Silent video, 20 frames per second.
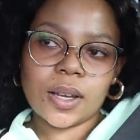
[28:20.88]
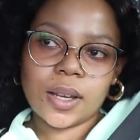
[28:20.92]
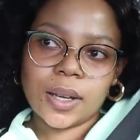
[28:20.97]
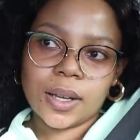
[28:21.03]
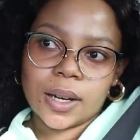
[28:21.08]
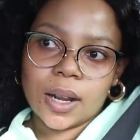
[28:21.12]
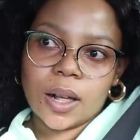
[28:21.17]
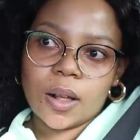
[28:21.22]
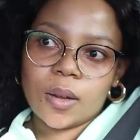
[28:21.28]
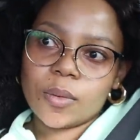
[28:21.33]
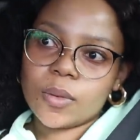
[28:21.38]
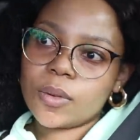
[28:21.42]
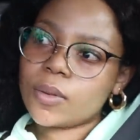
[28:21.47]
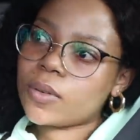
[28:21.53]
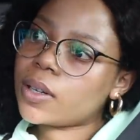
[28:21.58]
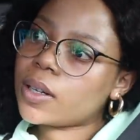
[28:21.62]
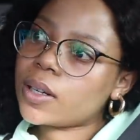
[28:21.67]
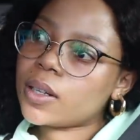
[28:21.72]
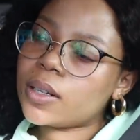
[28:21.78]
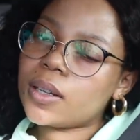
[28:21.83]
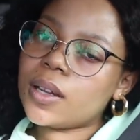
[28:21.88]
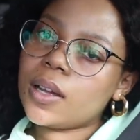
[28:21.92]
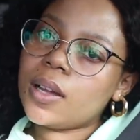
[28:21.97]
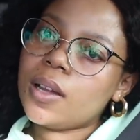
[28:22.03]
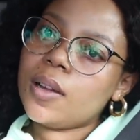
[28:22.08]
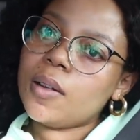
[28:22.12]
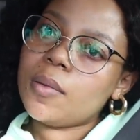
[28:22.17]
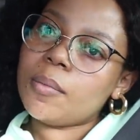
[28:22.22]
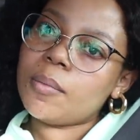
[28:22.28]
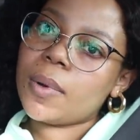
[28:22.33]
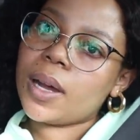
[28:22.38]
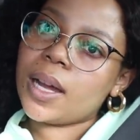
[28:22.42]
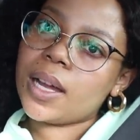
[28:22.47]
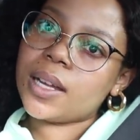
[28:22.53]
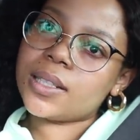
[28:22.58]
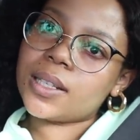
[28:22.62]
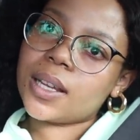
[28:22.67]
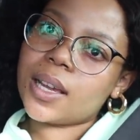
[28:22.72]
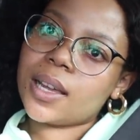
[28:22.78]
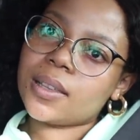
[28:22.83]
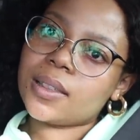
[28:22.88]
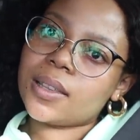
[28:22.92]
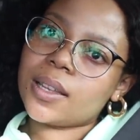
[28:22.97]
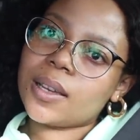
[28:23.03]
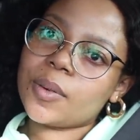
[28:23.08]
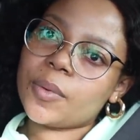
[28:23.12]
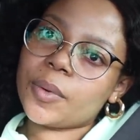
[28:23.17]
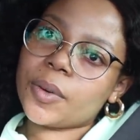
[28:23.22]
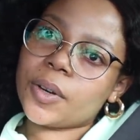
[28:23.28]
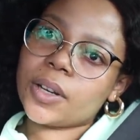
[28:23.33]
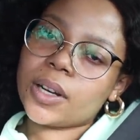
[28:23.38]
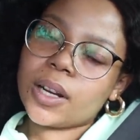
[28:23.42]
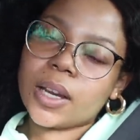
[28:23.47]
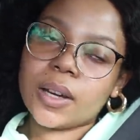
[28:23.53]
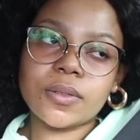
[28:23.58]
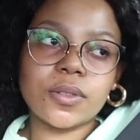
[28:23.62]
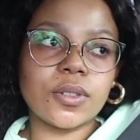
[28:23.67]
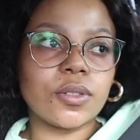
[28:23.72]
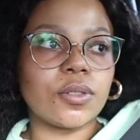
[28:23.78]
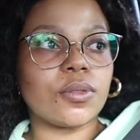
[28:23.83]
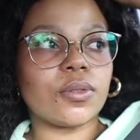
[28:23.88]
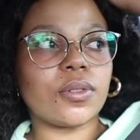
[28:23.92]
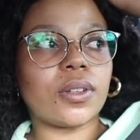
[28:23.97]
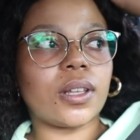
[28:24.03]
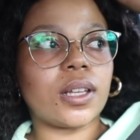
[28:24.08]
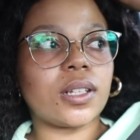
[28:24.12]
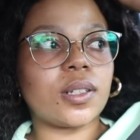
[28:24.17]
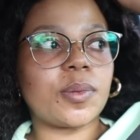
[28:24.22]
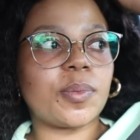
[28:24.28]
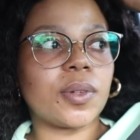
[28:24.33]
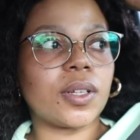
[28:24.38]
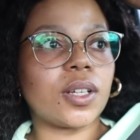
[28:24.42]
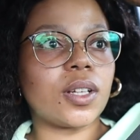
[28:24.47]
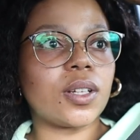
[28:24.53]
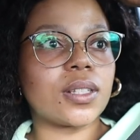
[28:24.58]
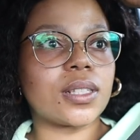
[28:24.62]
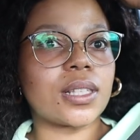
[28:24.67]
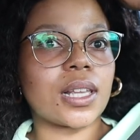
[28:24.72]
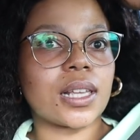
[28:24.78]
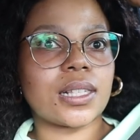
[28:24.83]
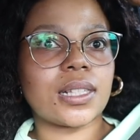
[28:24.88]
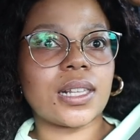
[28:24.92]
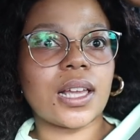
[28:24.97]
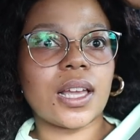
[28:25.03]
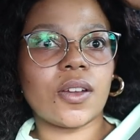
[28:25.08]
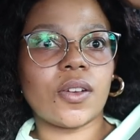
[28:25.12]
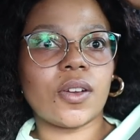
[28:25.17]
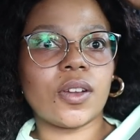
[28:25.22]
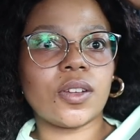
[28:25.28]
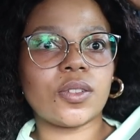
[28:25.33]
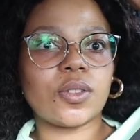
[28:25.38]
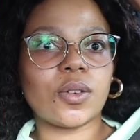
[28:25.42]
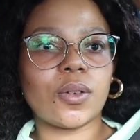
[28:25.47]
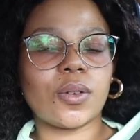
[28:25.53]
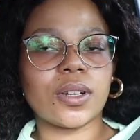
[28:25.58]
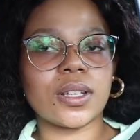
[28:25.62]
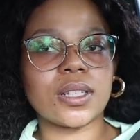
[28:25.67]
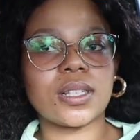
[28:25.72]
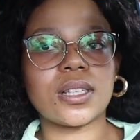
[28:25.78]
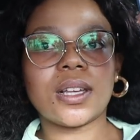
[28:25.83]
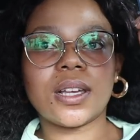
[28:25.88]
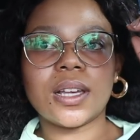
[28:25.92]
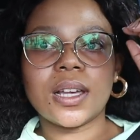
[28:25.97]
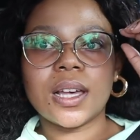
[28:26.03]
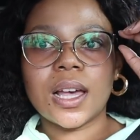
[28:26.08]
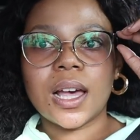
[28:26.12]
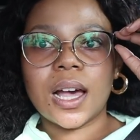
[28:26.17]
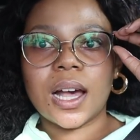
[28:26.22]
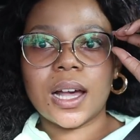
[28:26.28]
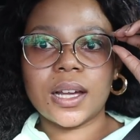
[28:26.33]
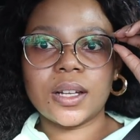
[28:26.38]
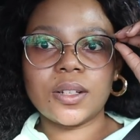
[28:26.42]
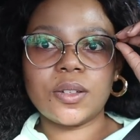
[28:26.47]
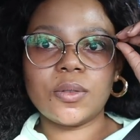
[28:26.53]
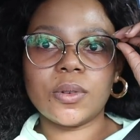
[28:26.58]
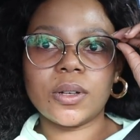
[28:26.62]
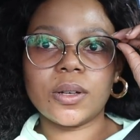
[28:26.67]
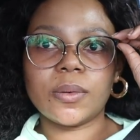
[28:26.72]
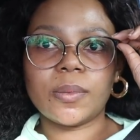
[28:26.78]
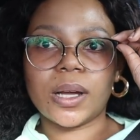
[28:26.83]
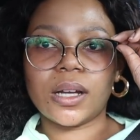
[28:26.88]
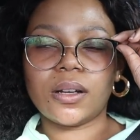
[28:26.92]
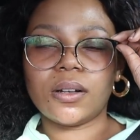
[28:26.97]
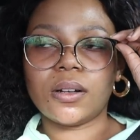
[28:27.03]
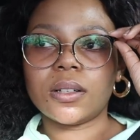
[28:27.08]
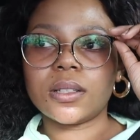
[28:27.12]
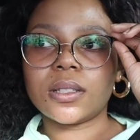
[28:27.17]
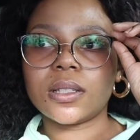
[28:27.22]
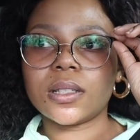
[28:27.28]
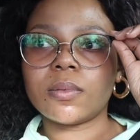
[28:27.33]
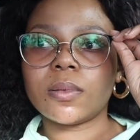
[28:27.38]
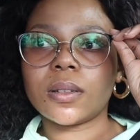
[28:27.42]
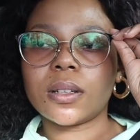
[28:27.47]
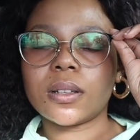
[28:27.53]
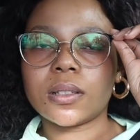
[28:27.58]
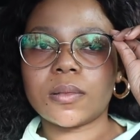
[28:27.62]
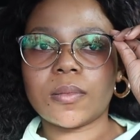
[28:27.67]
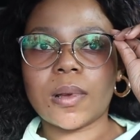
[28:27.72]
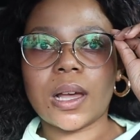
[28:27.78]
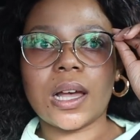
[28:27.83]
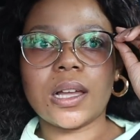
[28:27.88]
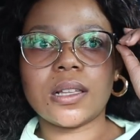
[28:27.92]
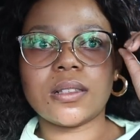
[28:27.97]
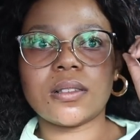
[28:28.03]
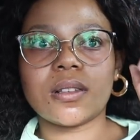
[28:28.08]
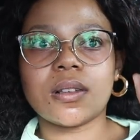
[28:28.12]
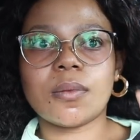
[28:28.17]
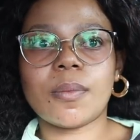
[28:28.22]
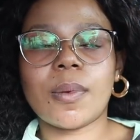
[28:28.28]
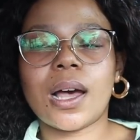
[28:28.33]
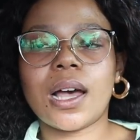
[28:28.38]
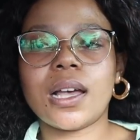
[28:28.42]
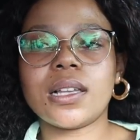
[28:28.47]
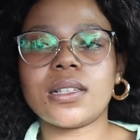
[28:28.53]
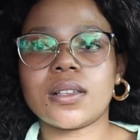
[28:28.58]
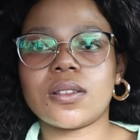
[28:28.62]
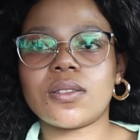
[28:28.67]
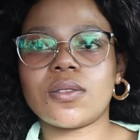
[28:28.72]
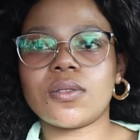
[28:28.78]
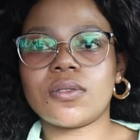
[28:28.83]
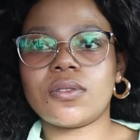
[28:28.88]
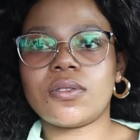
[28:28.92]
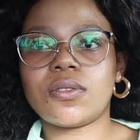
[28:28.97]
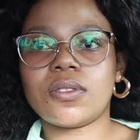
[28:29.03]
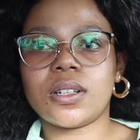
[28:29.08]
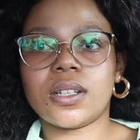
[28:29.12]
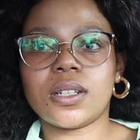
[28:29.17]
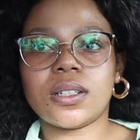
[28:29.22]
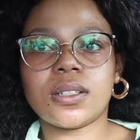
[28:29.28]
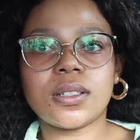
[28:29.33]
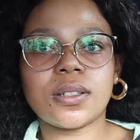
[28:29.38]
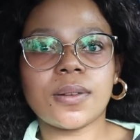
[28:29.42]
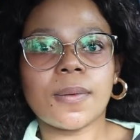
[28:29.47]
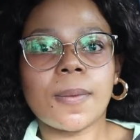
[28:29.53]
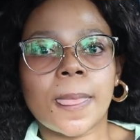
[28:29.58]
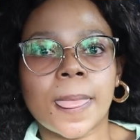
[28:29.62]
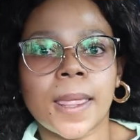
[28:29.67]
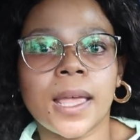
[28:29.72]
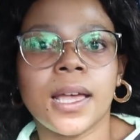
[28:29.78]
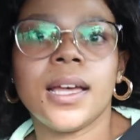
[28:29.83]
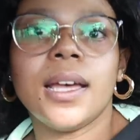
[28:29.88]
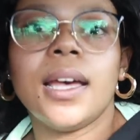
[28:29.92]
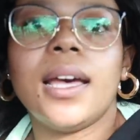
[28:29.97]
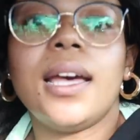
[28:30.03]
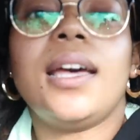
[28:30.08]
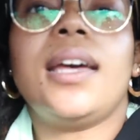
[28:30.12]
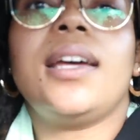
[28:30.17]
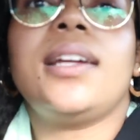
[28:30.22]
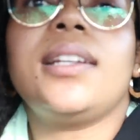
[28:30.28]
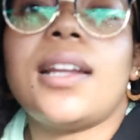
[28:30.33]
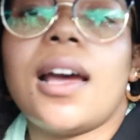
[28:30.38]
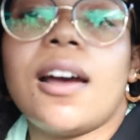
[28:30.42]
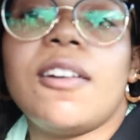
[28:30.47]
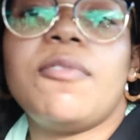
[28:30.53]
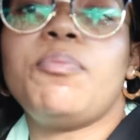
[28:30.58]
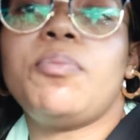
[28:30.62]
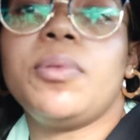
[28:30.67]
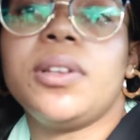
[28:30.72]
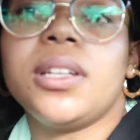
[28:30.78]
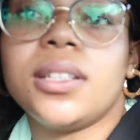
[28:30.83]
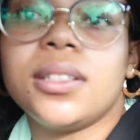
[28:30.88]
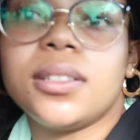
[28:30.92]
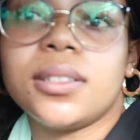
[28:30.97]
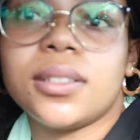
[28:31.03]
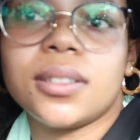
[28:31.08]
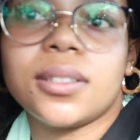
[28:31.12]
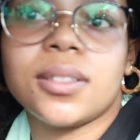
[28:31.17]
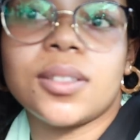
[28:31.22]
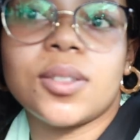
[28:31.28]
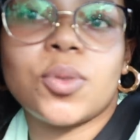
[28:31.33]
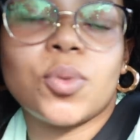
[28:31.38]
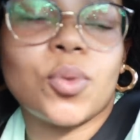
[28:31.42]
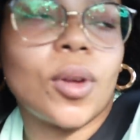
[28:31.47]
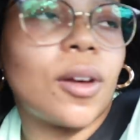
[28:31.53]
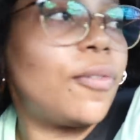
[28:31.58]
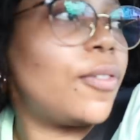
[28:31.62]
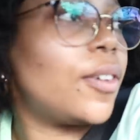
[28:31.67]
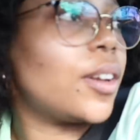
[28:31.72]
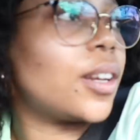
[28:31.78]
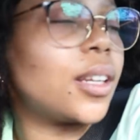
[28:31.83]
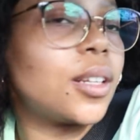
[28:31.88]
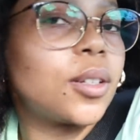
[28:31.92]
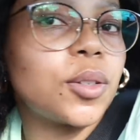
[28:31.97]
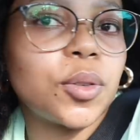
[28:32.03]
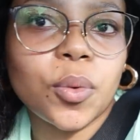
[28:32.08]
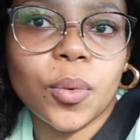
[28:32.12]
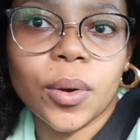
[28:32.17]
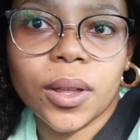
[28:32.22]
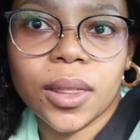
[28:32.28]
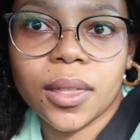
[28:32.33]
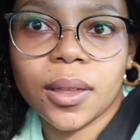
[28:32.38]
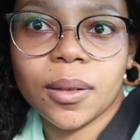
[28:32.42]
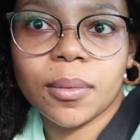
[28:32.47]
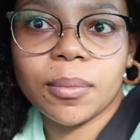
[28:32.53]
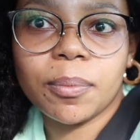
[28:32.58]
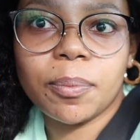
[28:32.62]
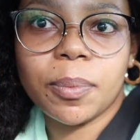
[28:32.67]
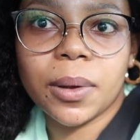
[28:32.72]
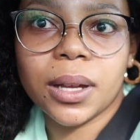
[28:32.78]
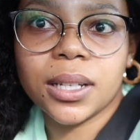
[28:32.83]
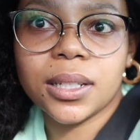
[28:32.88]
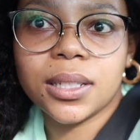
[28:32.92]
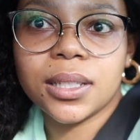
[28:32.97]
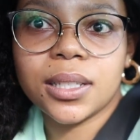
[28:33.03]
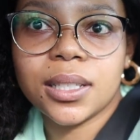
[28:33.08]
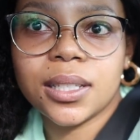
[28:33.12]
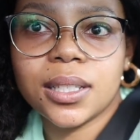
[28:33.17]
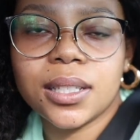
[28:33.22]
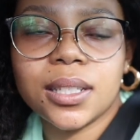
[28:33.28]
canal walk but i think we're gonna have to do that because as now you a choice i had to wear my glasses because my eyes are, my eyes are so strained and i've been suffering to wear them but